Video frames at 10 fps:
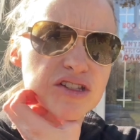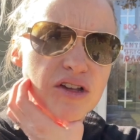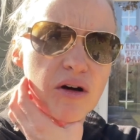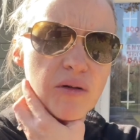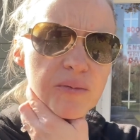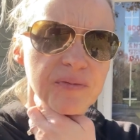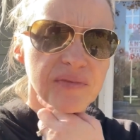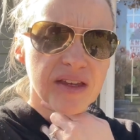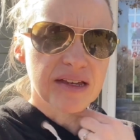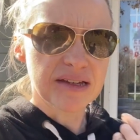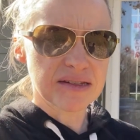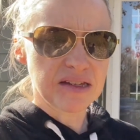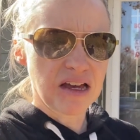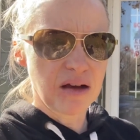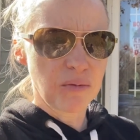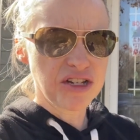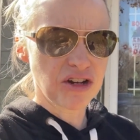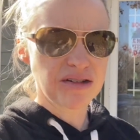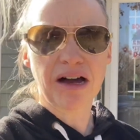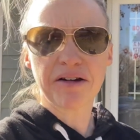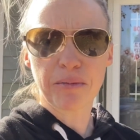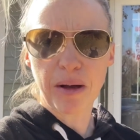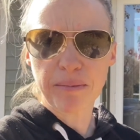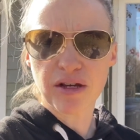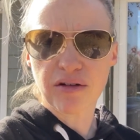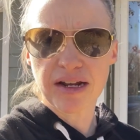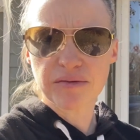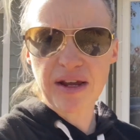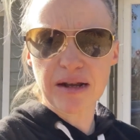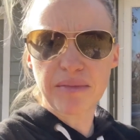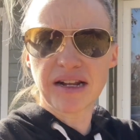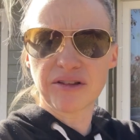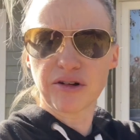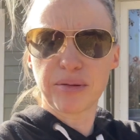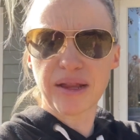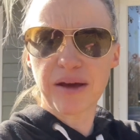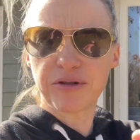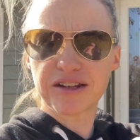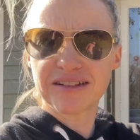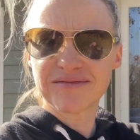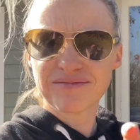so is we took down her puppy crate. We had made a little plywood